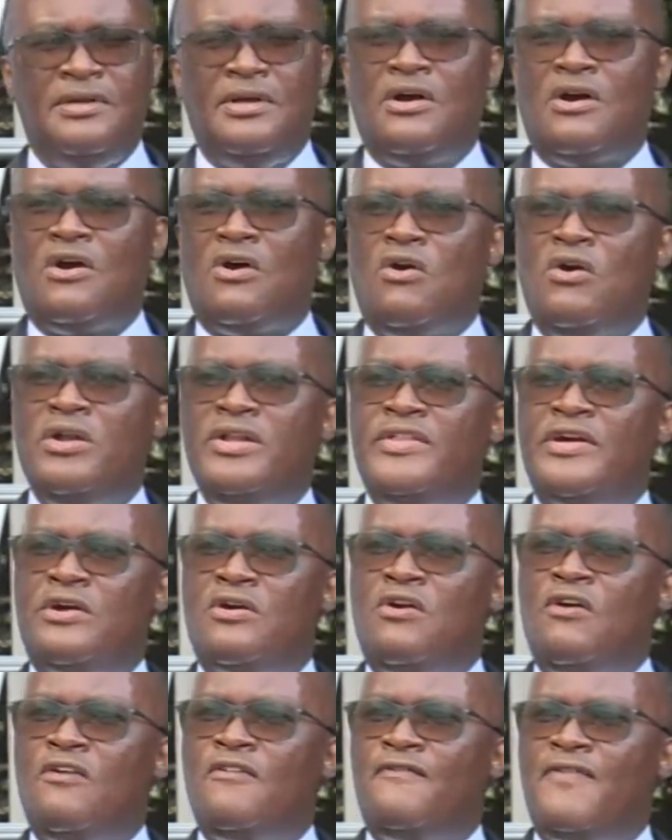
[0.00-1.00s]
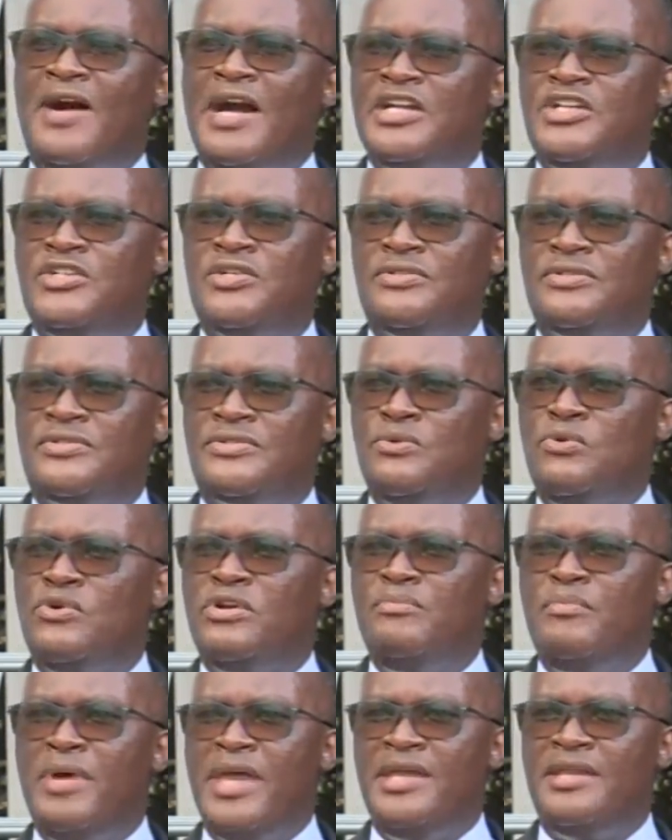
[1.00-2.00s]
only the core functions will
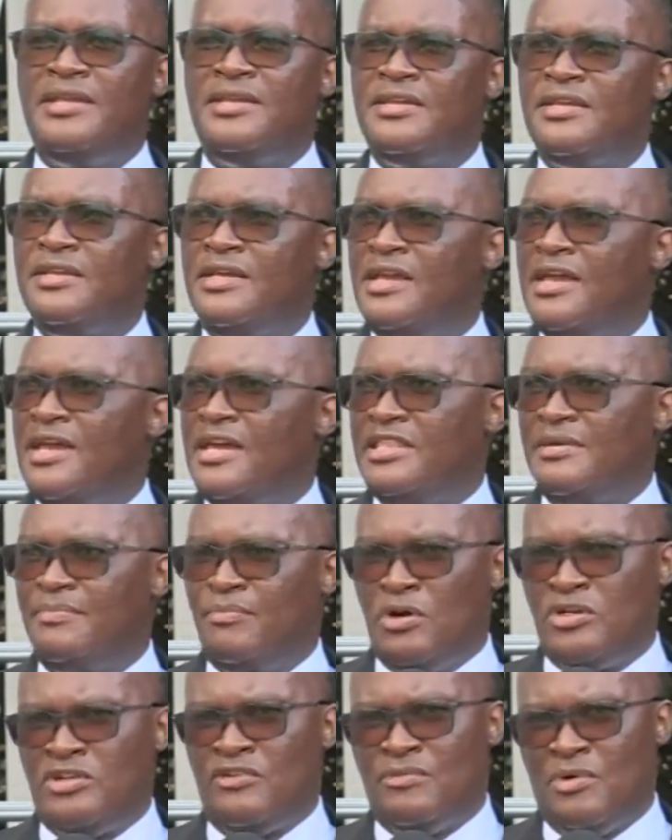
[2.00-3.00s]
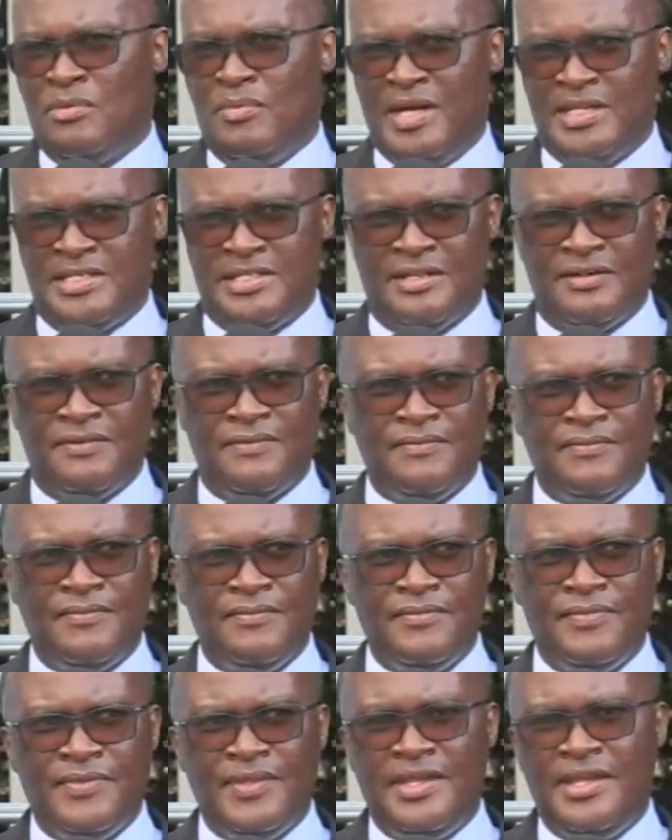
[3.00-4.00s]
remain at the Port of Mombasa.
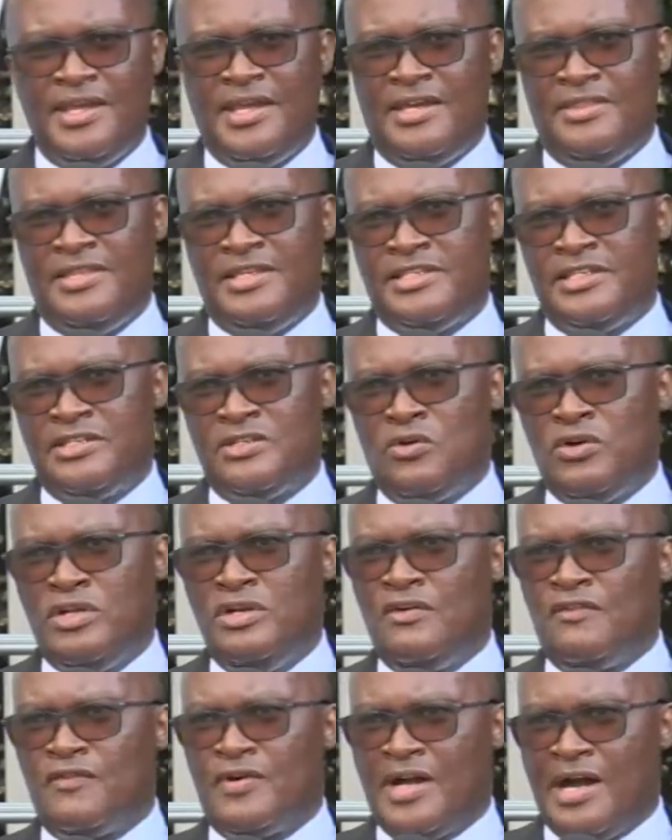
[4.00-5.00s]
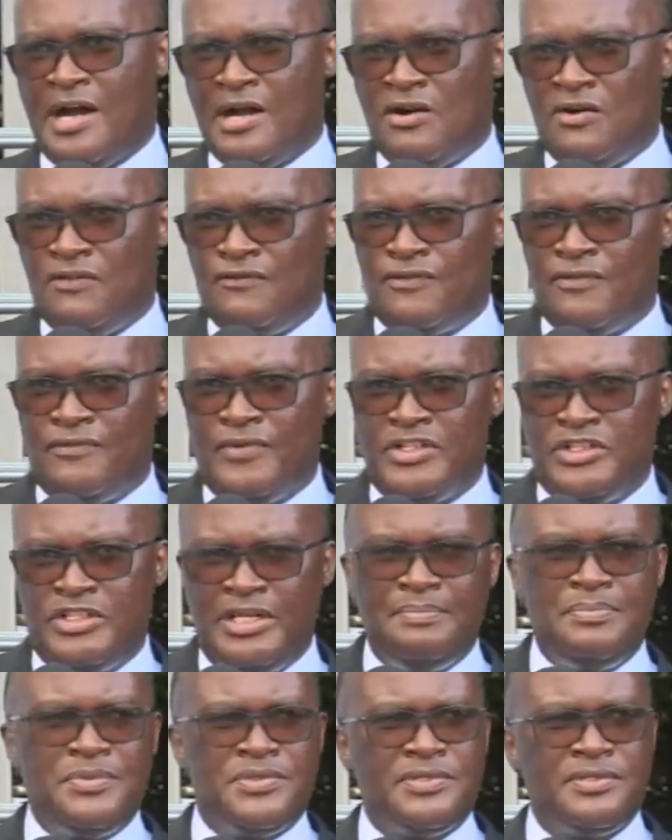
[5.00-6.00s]
And this is loading of cargo from the
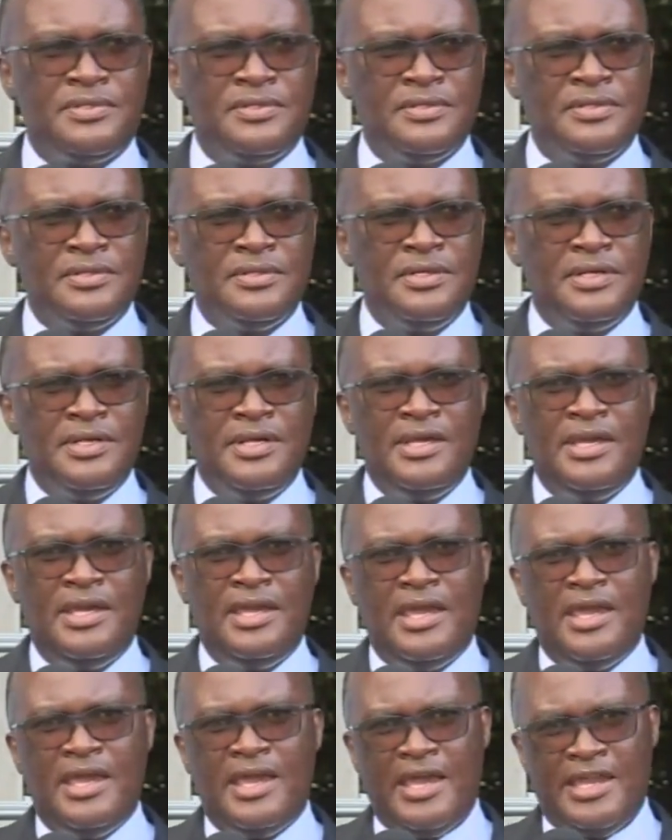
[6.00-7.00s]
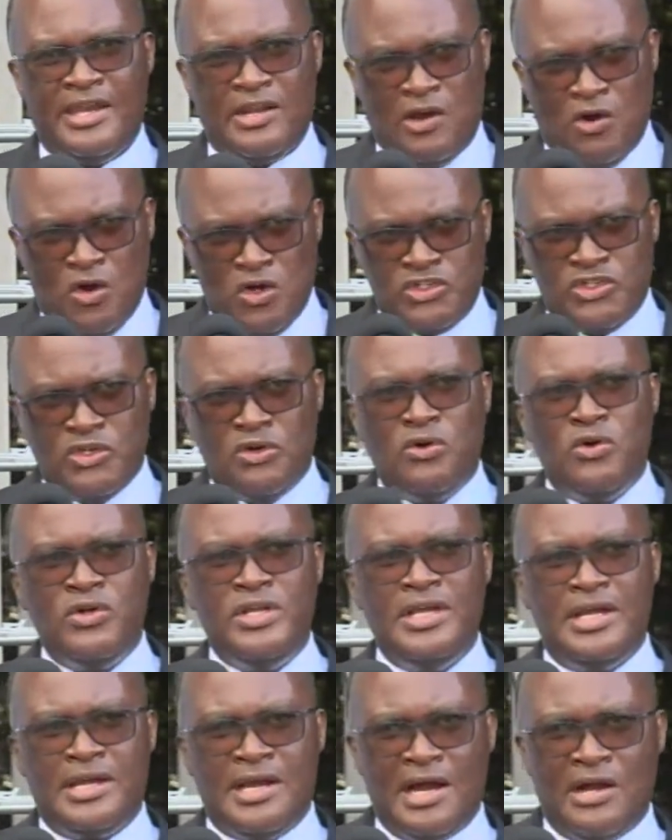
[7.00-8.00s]
ships, and also loading
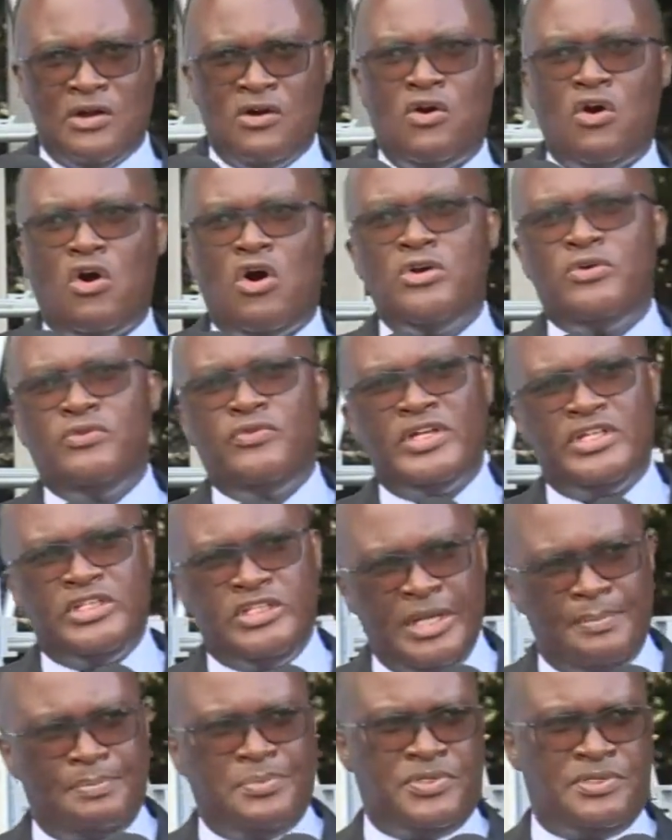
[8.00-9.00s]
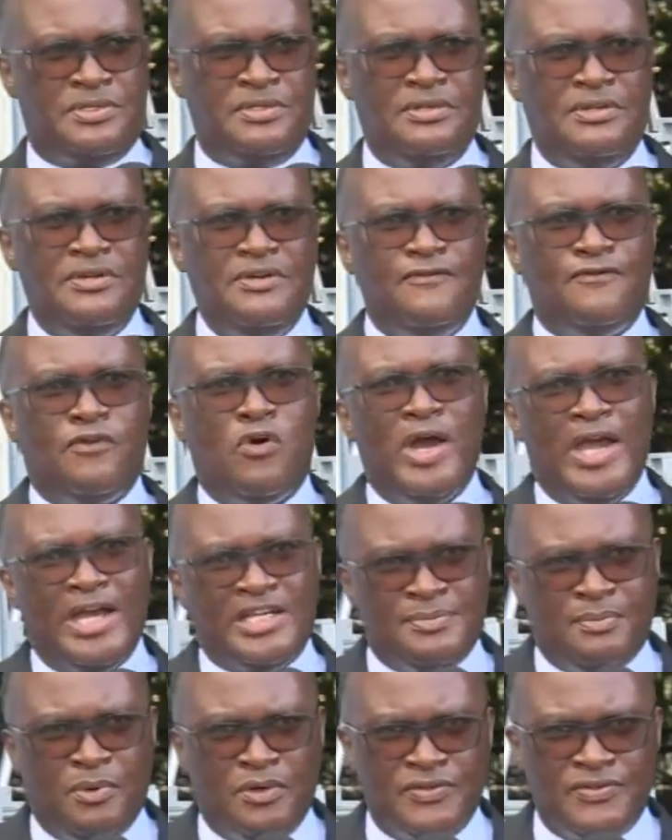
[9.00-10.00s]
cargo onto the ships for
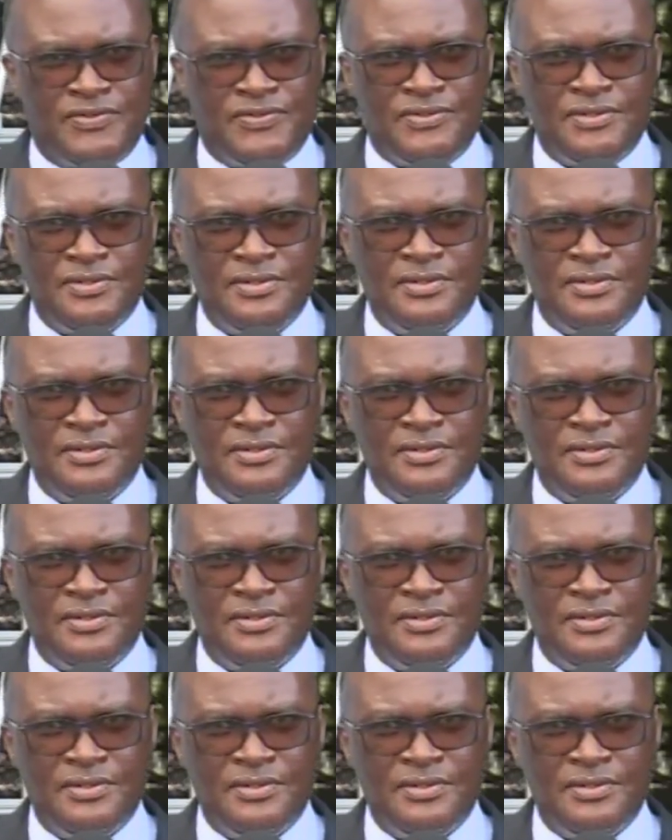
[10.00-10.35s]
exports.